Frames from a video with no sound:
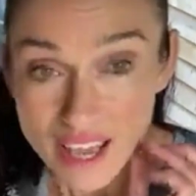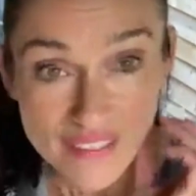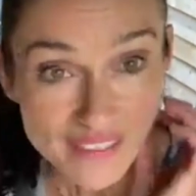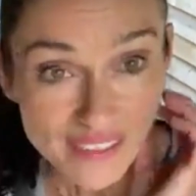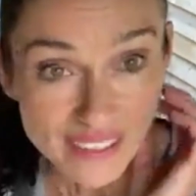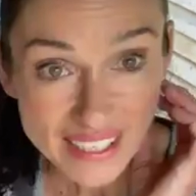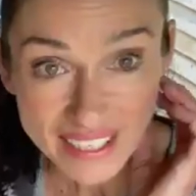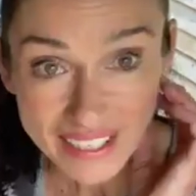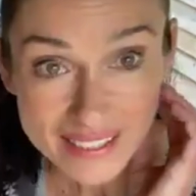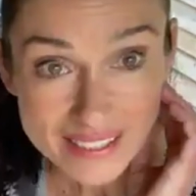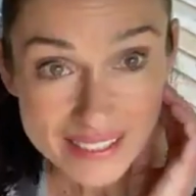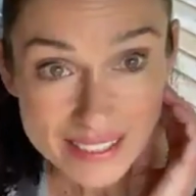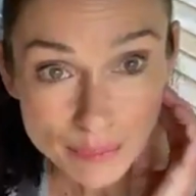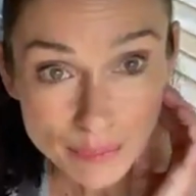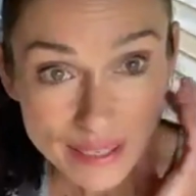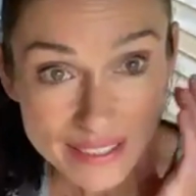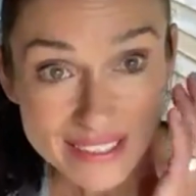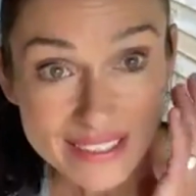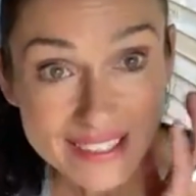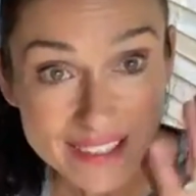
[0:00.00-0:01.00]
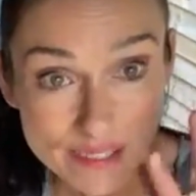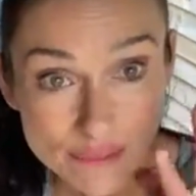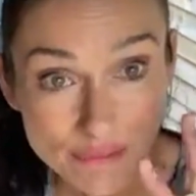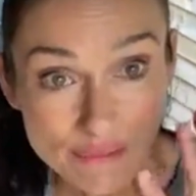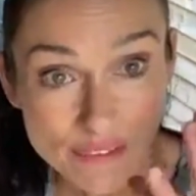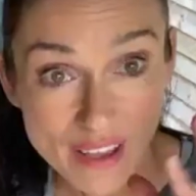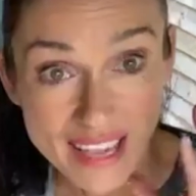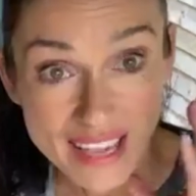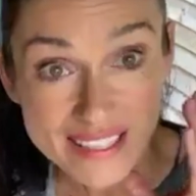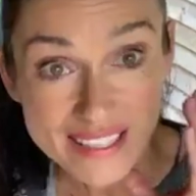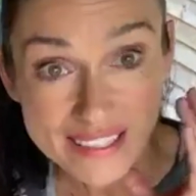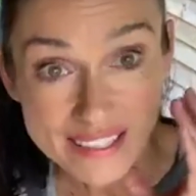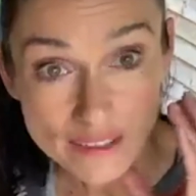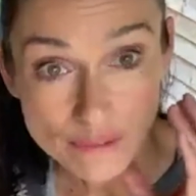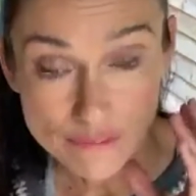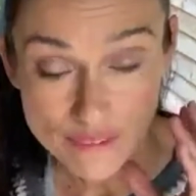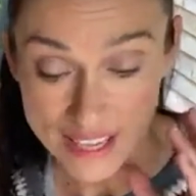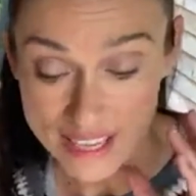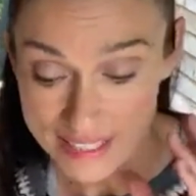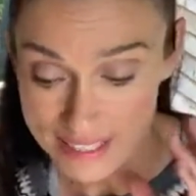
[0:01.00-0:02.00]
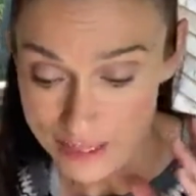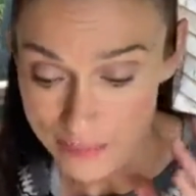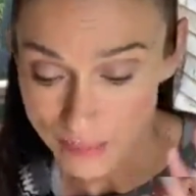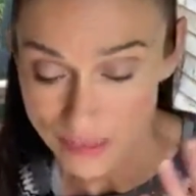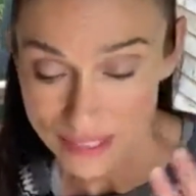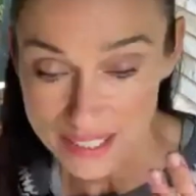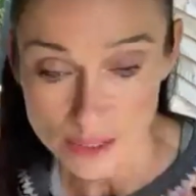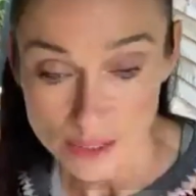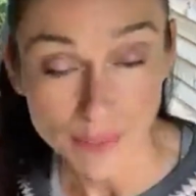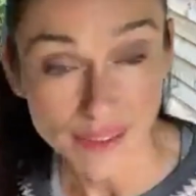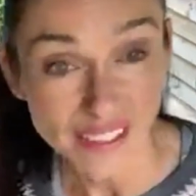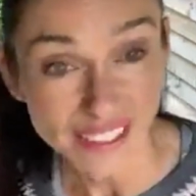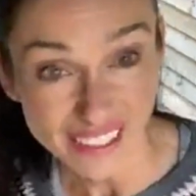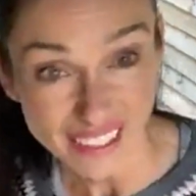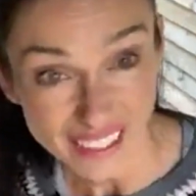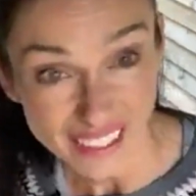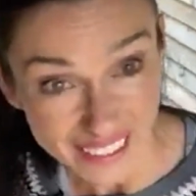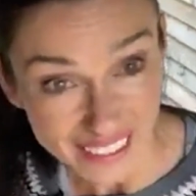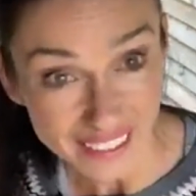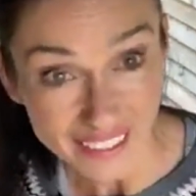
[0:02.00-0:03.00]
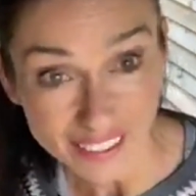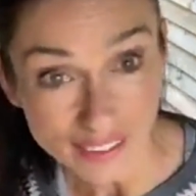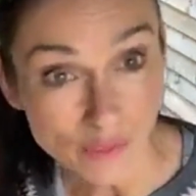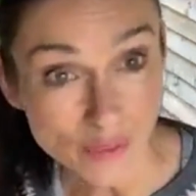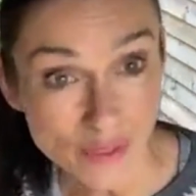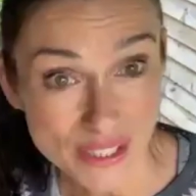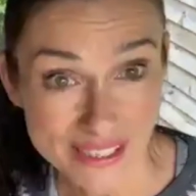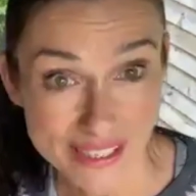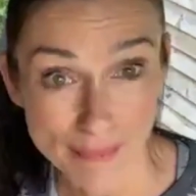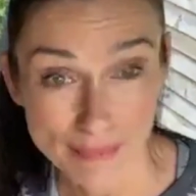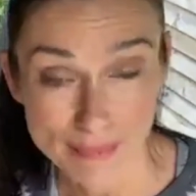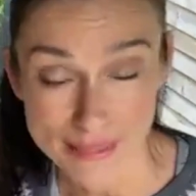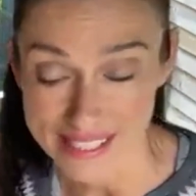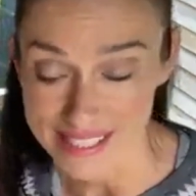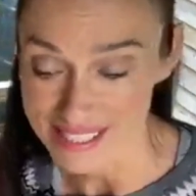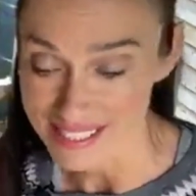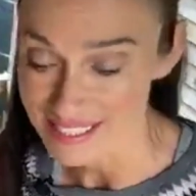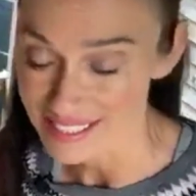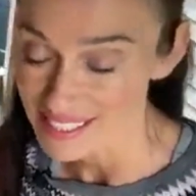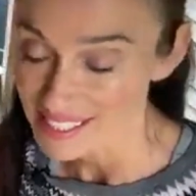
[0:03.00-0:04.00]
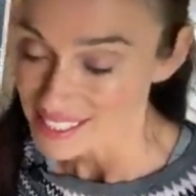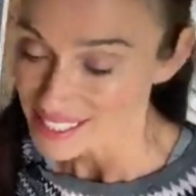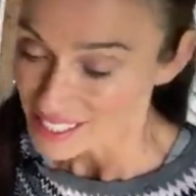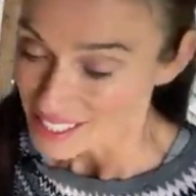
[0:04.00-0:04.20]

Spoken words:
and then it can spread into your face, and your face swells up, and it can kill you with sepsis.